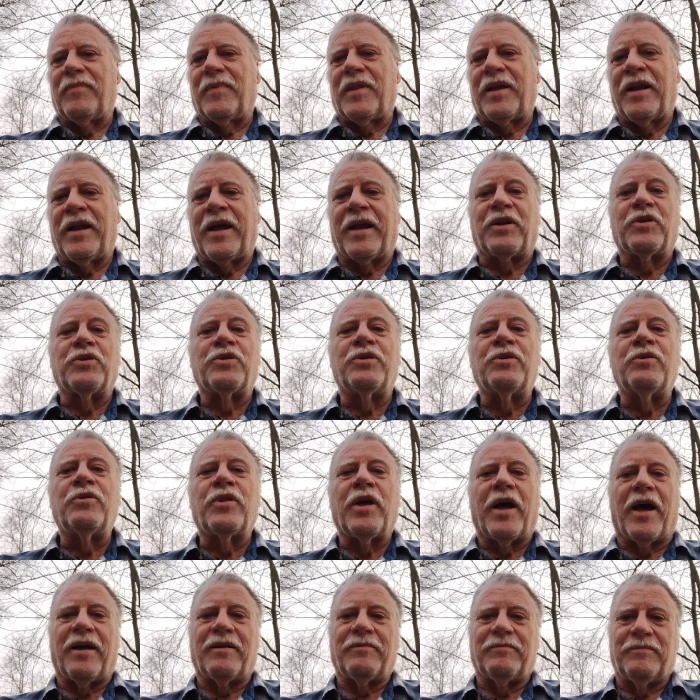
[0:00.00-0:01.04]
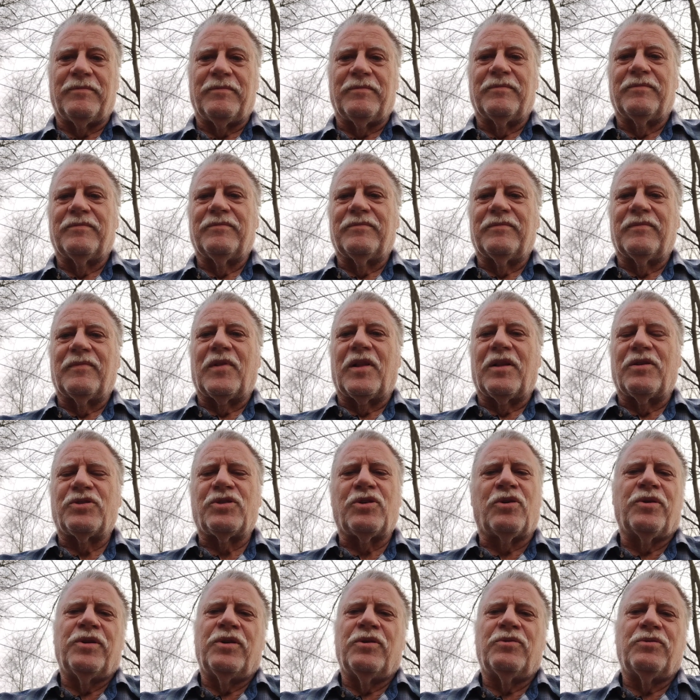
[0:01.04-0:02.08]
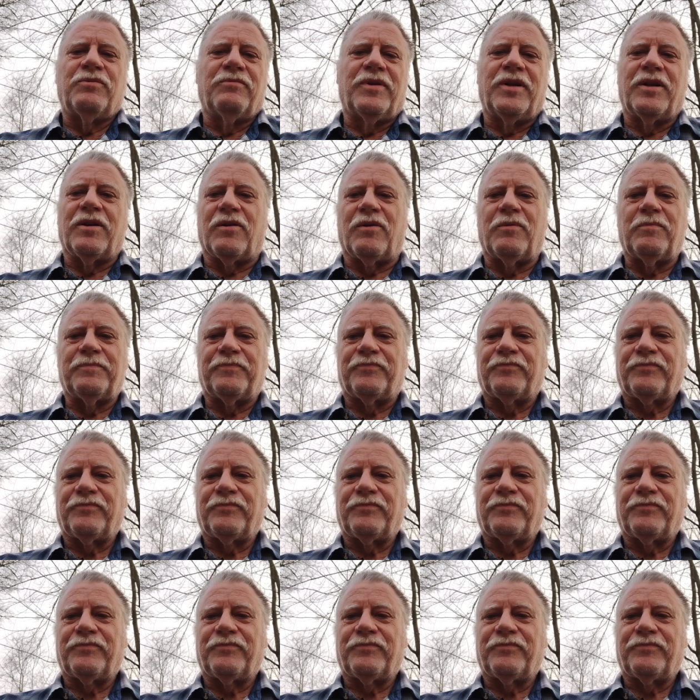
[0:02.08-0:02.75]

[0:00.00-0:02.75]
And I can do that. So you, you know,